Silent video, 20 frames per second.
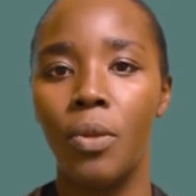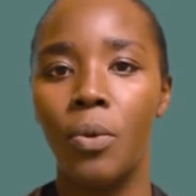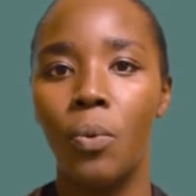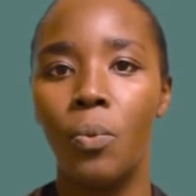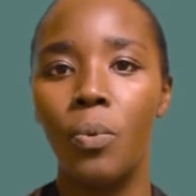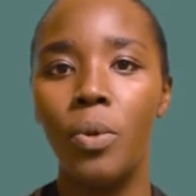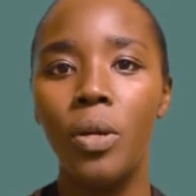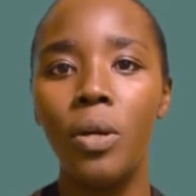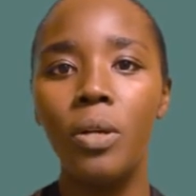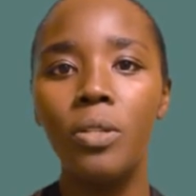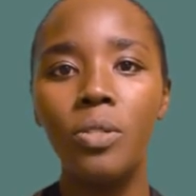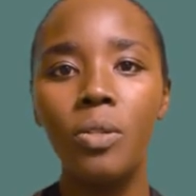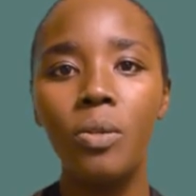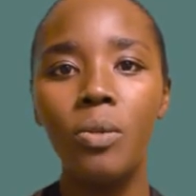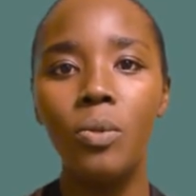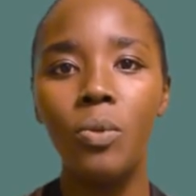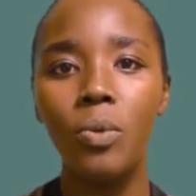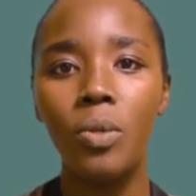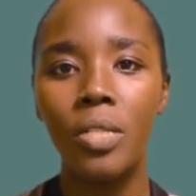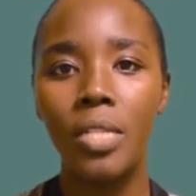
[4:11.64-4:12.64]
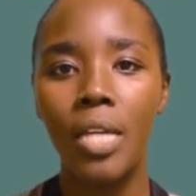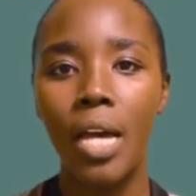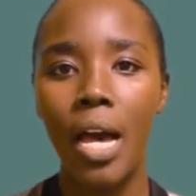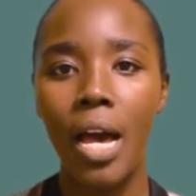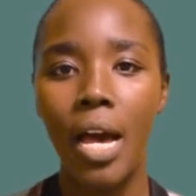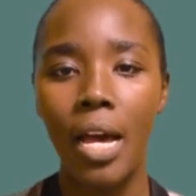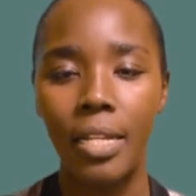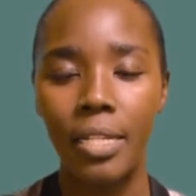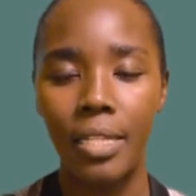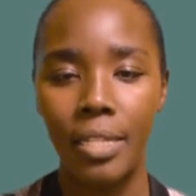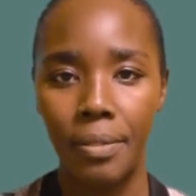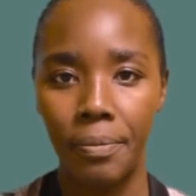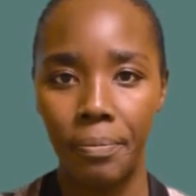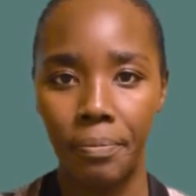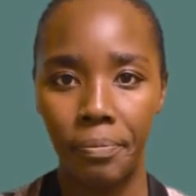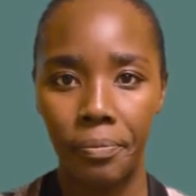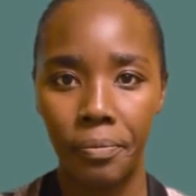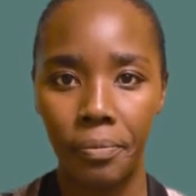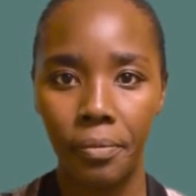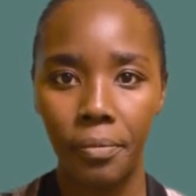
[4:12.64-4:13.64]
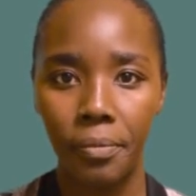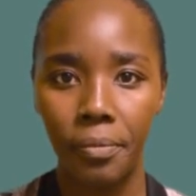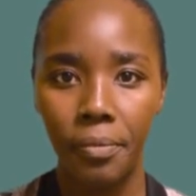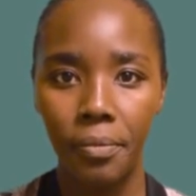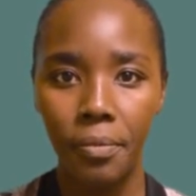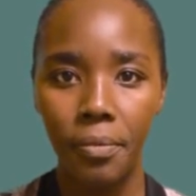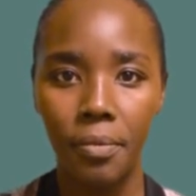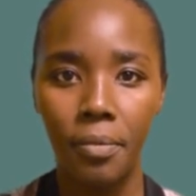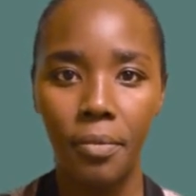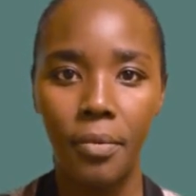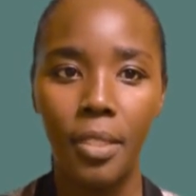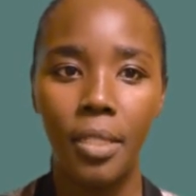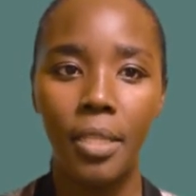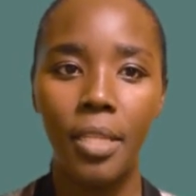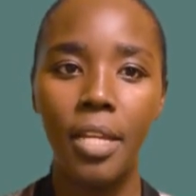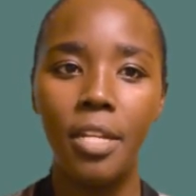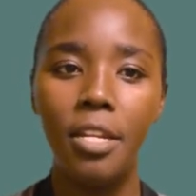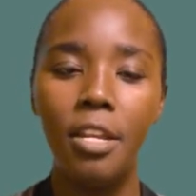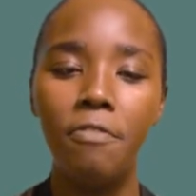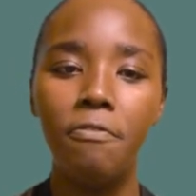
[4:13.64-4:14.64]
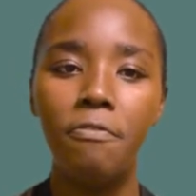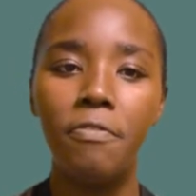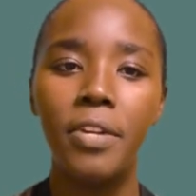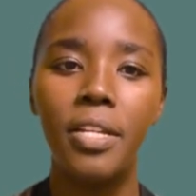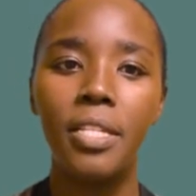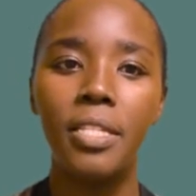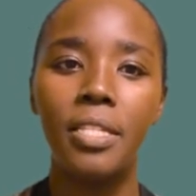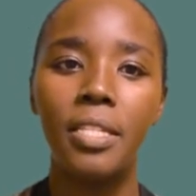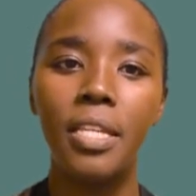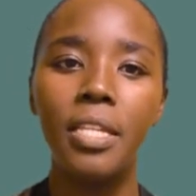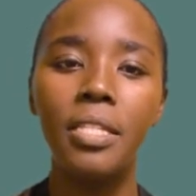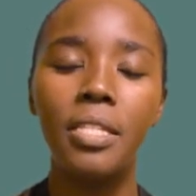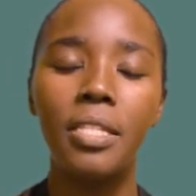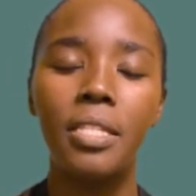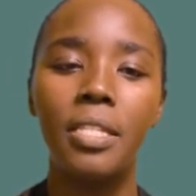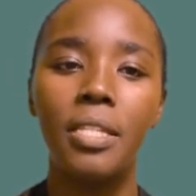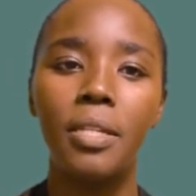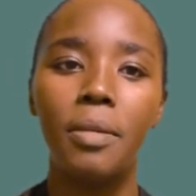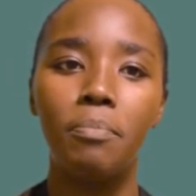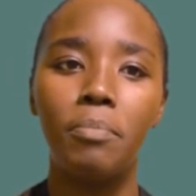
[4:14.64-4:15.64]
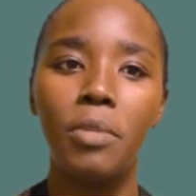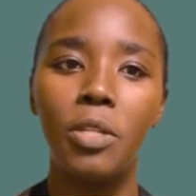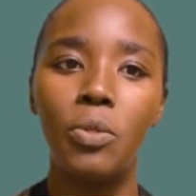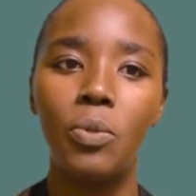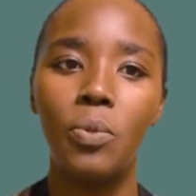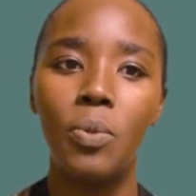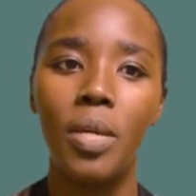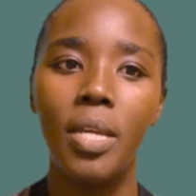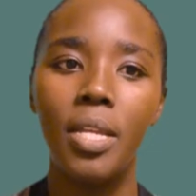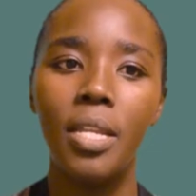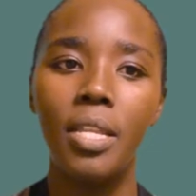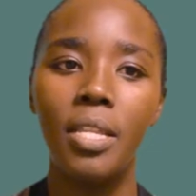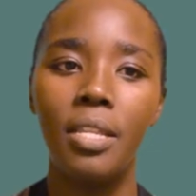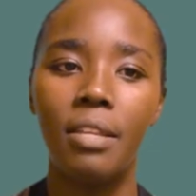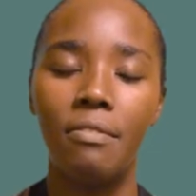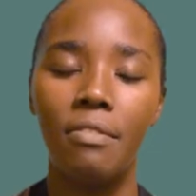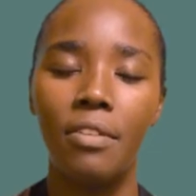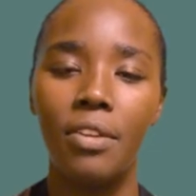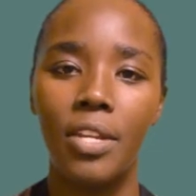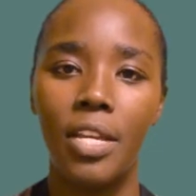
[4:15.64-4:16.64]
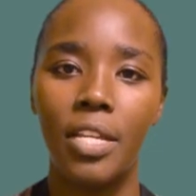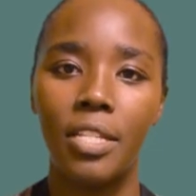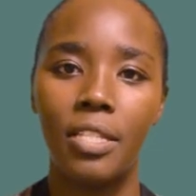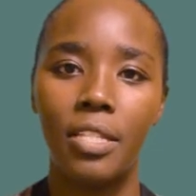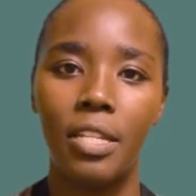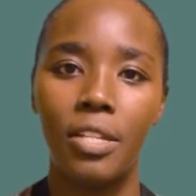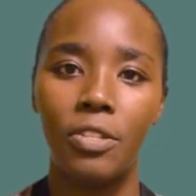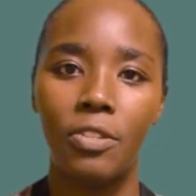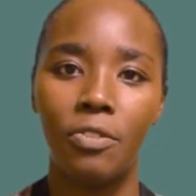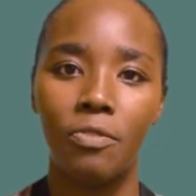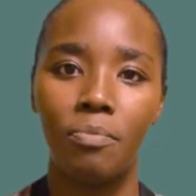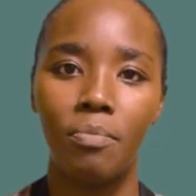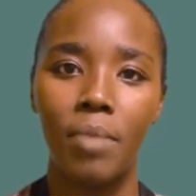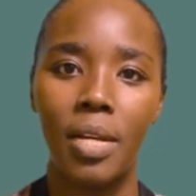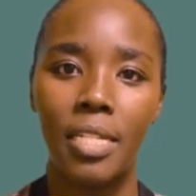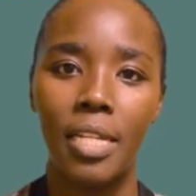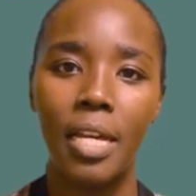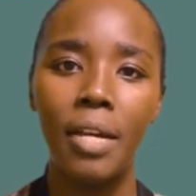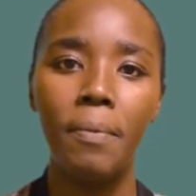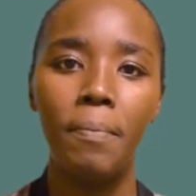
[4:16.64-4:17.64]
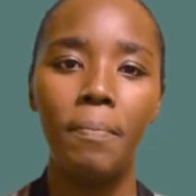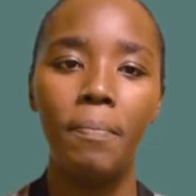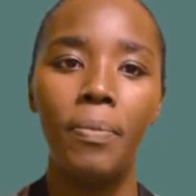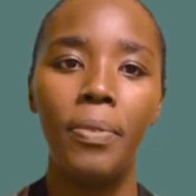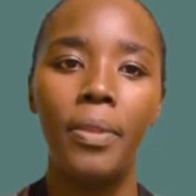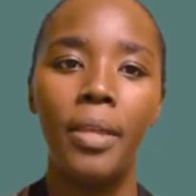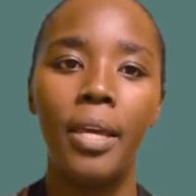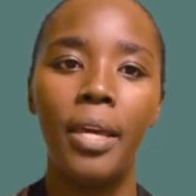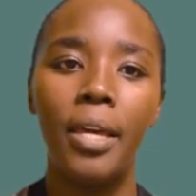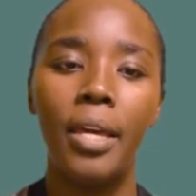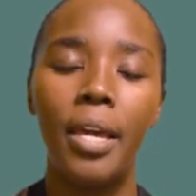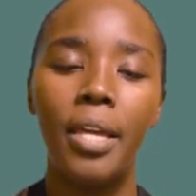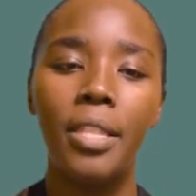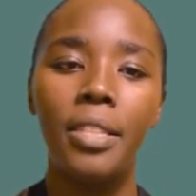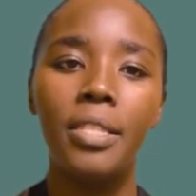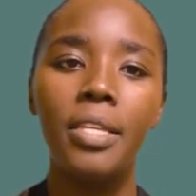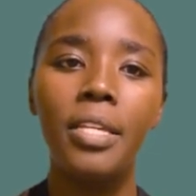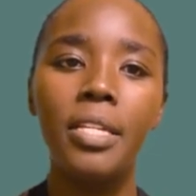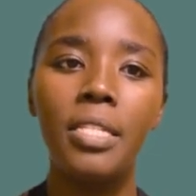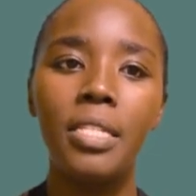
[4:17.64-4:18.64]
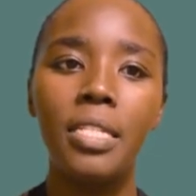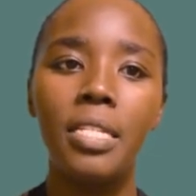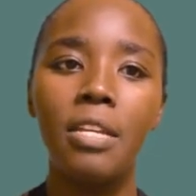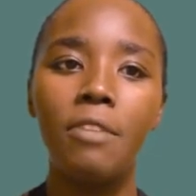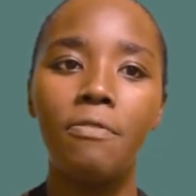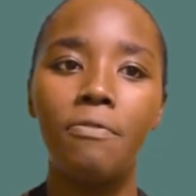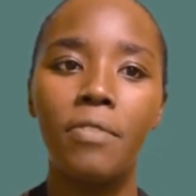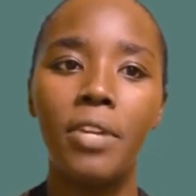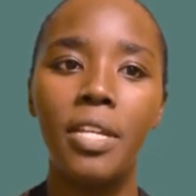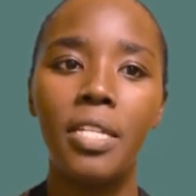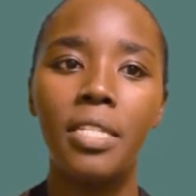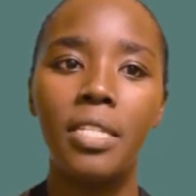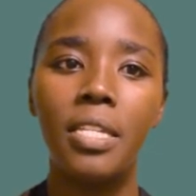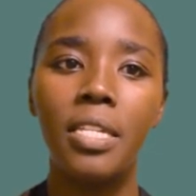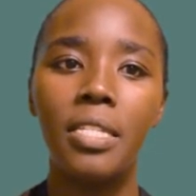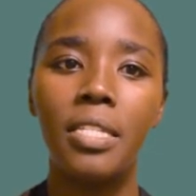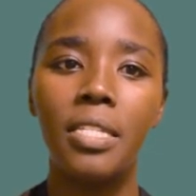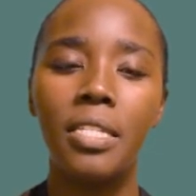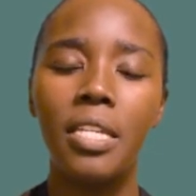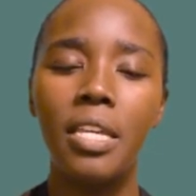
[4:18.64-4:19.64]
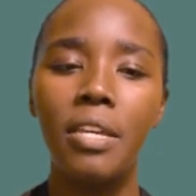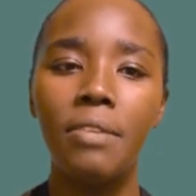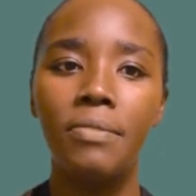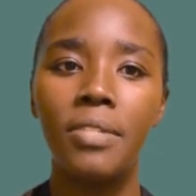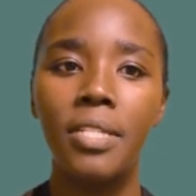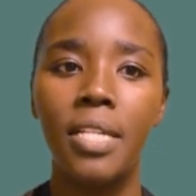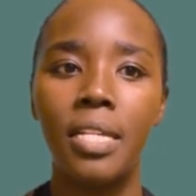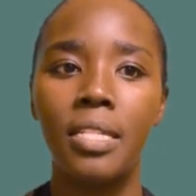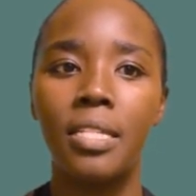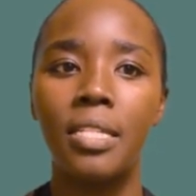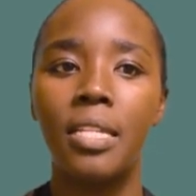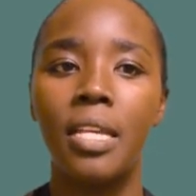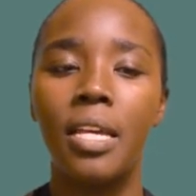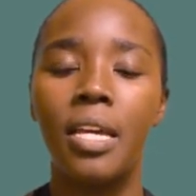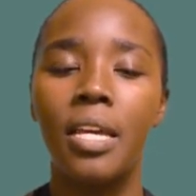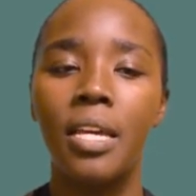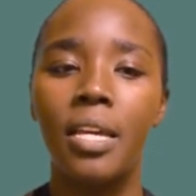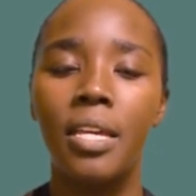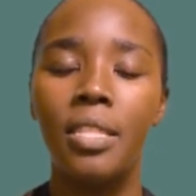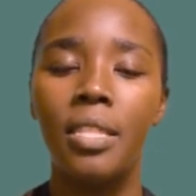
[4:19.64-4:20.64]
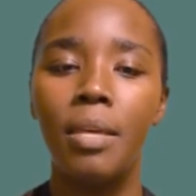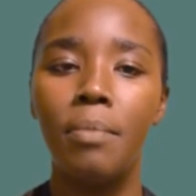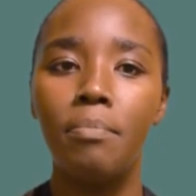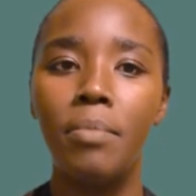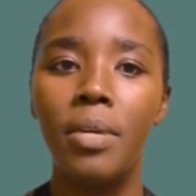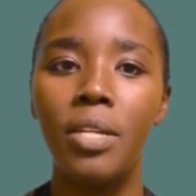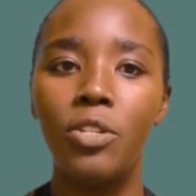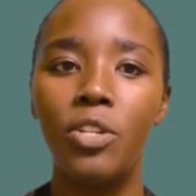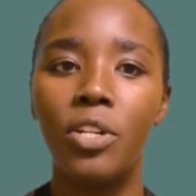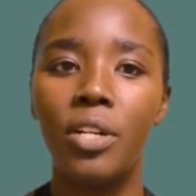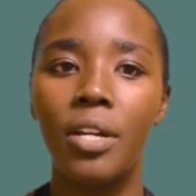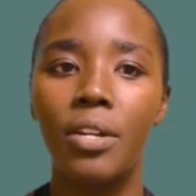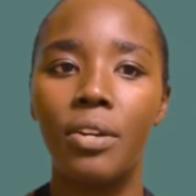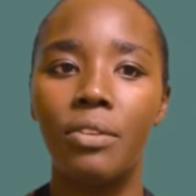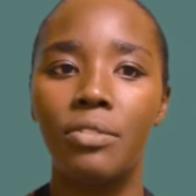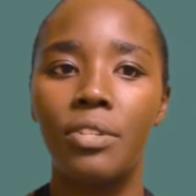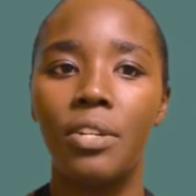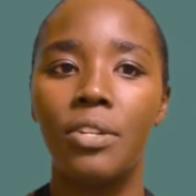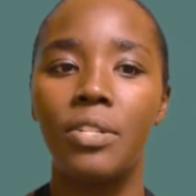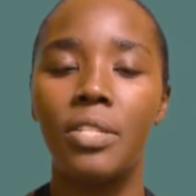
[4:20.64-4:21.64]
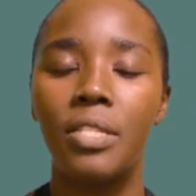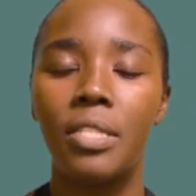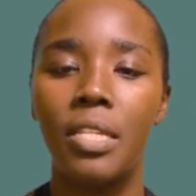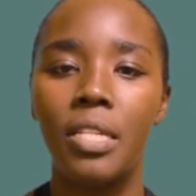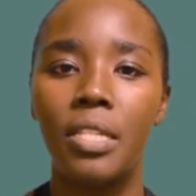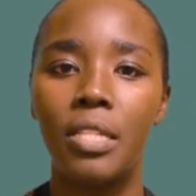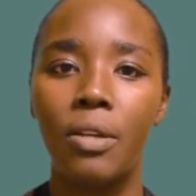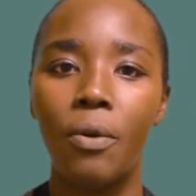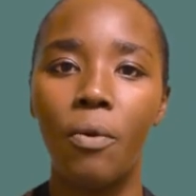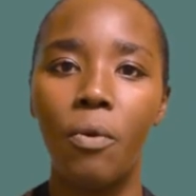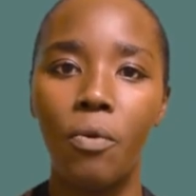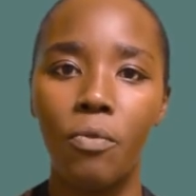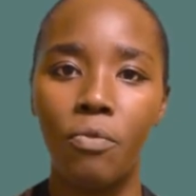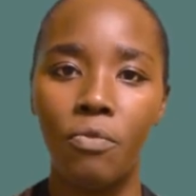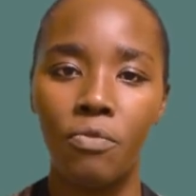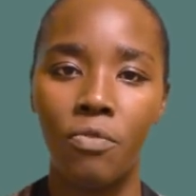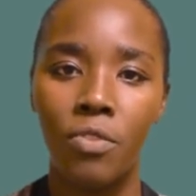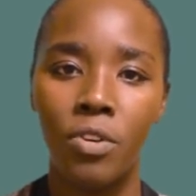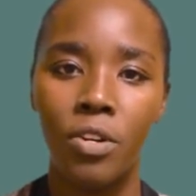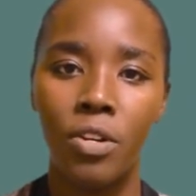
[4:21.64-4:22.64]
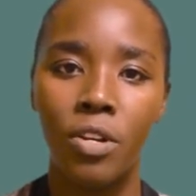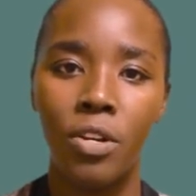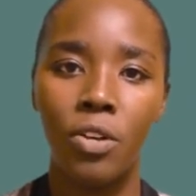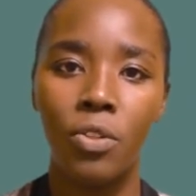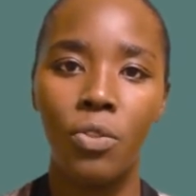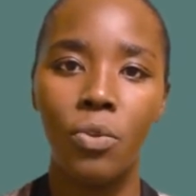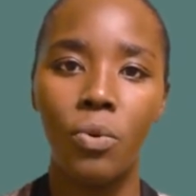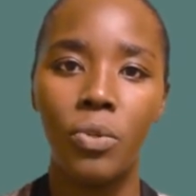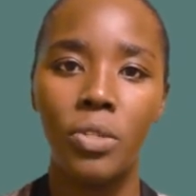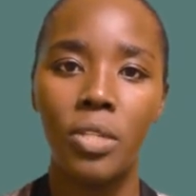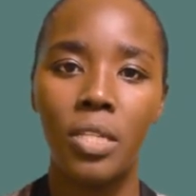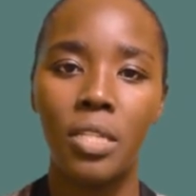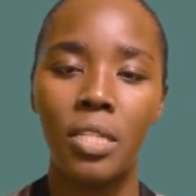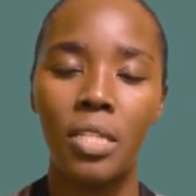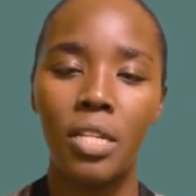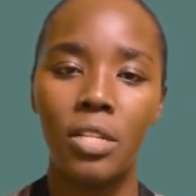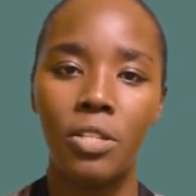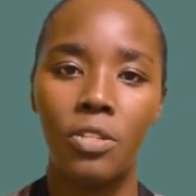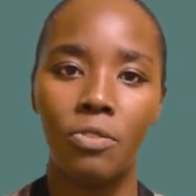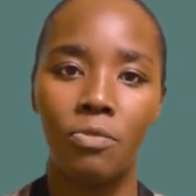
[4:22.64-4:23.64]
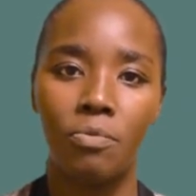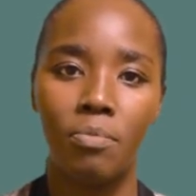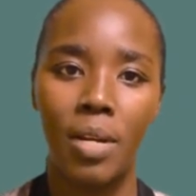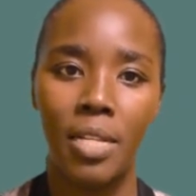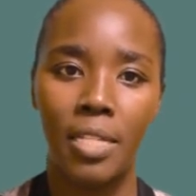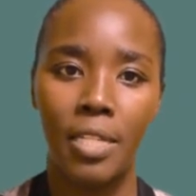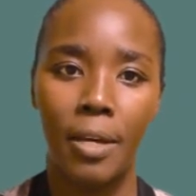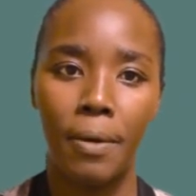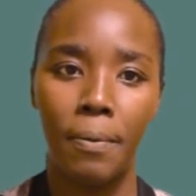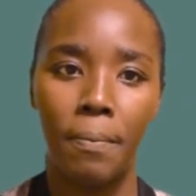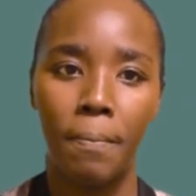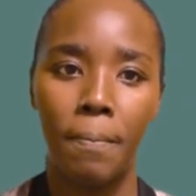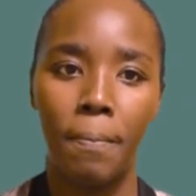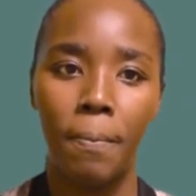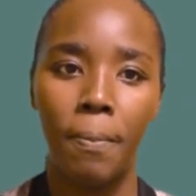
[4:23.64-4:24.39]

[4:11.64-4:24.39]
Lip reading: We also looked at the differences between the various states of matter, and these differences gives us the major characteristics of those states of matter.